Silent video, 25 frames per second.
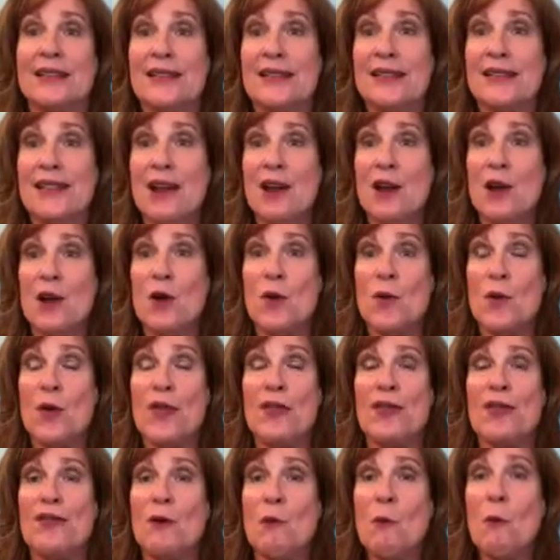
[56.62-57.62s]
So
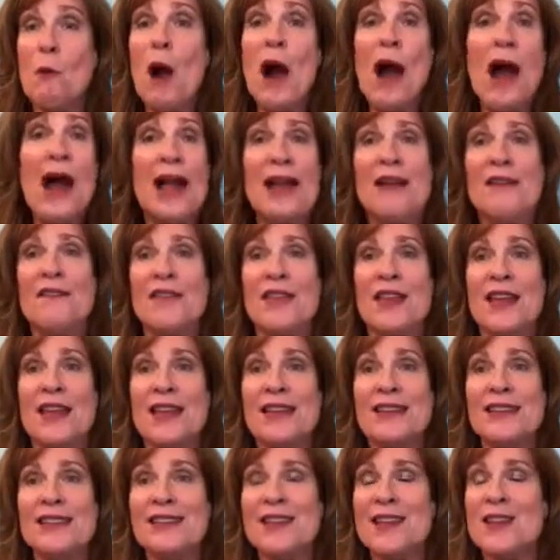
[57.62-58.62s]
the why of
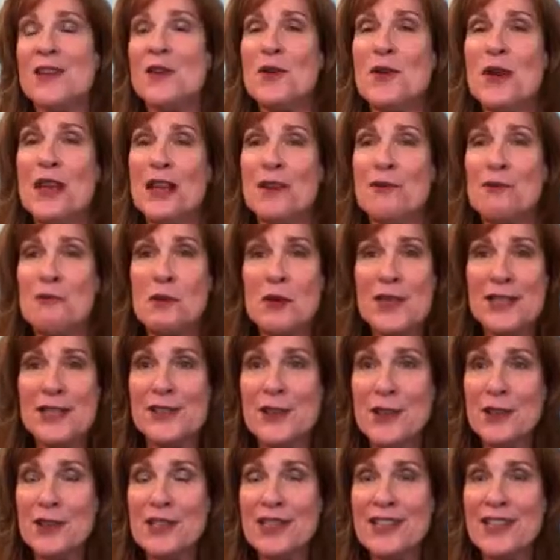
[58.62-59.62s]
this, you can
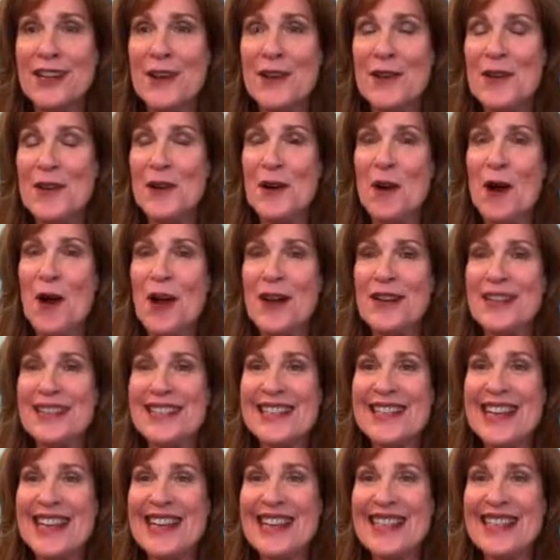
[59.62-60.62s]
research till your
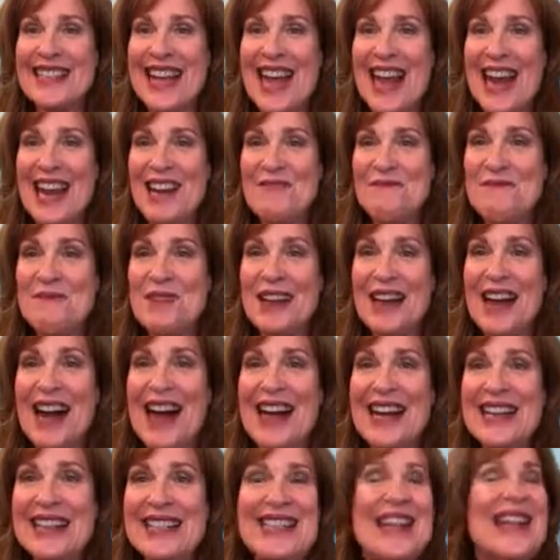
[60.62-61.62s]
heart's content, but
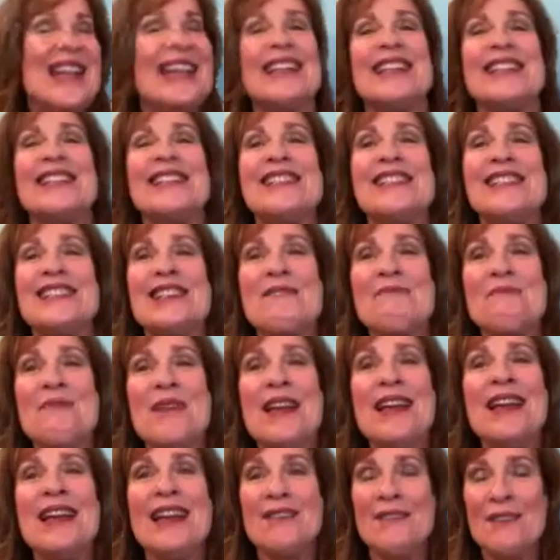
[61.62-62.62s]
I say let's jump
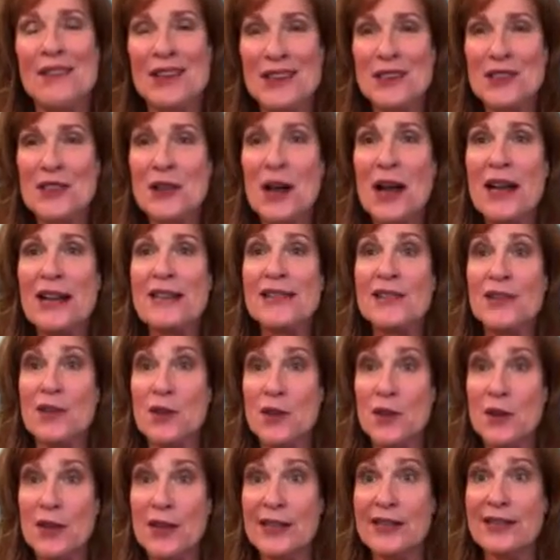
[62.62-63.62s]
in, give it a try so
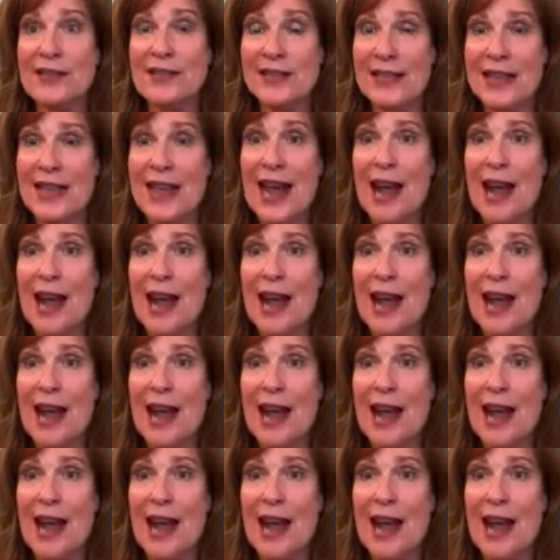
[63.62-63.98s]
you can see